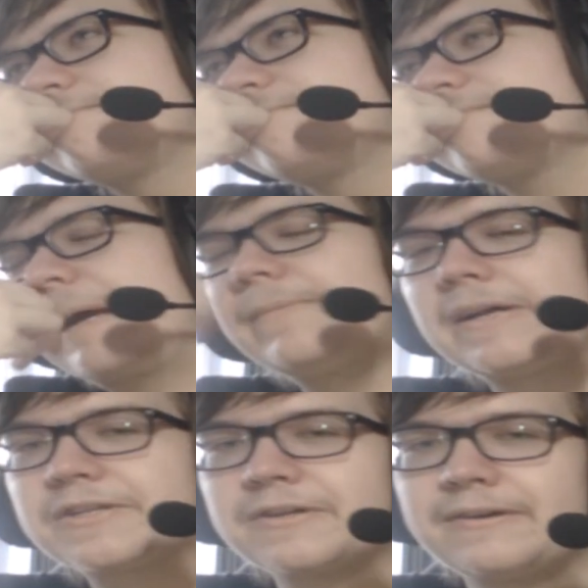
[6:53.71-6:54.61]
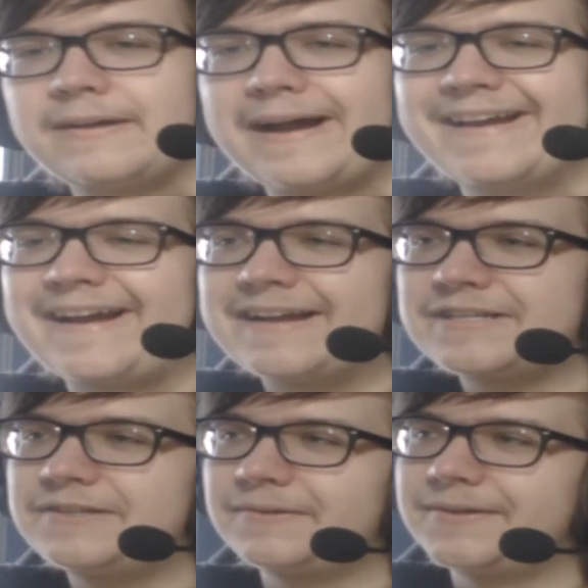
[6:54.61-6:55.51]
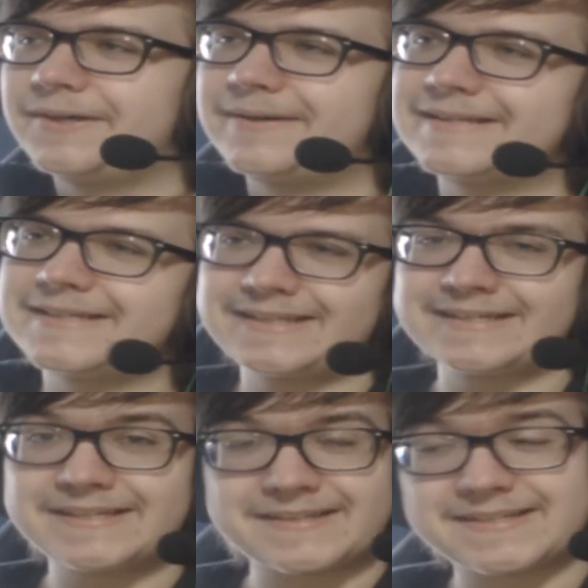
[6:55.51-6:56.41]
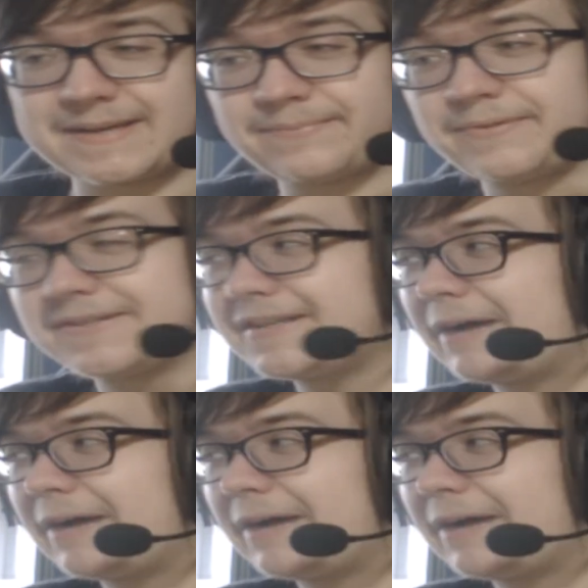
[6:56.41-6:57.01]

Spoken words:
I'm not sure. I actually don't know. Is it the same person?